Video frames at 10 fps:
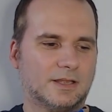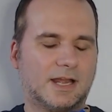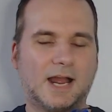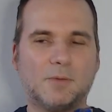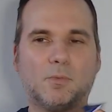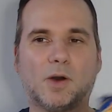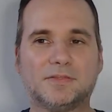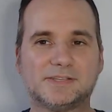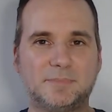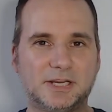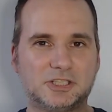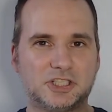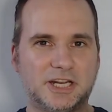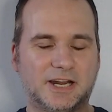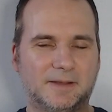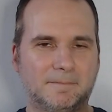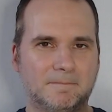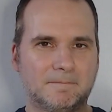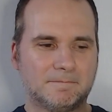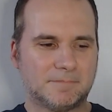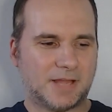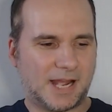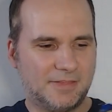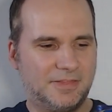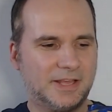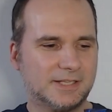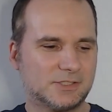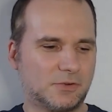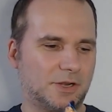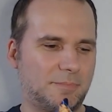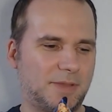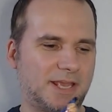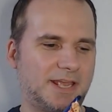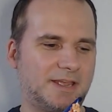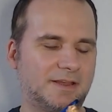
I want this to be cheetah. I think it's going to be...